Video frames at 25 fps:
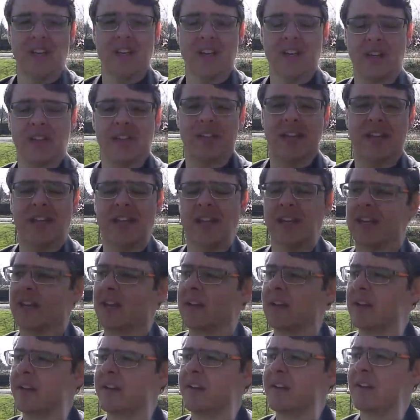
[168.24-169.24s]
And I think
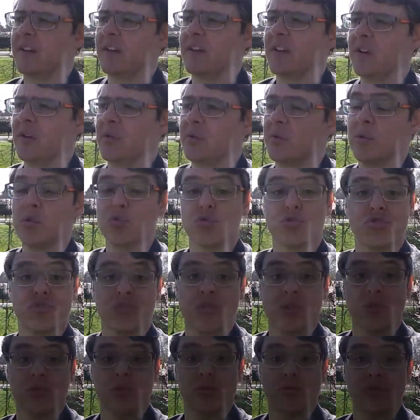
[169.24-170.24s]
we all
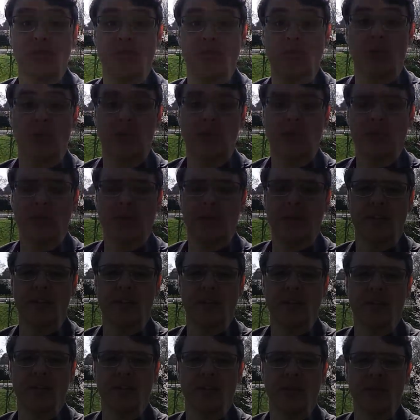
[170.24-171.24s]
struggle to a point where we
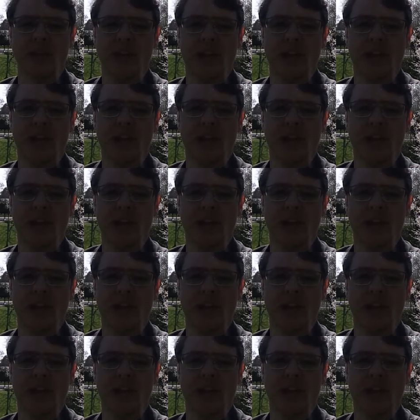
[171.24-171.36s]
don't think